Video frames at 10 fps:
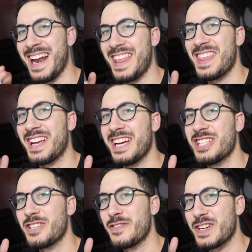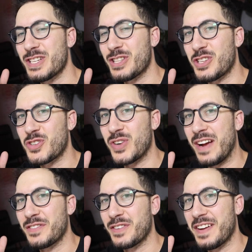and I think I just finished the
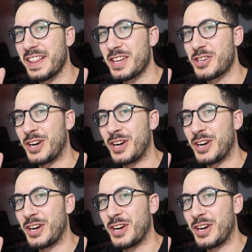draft of LA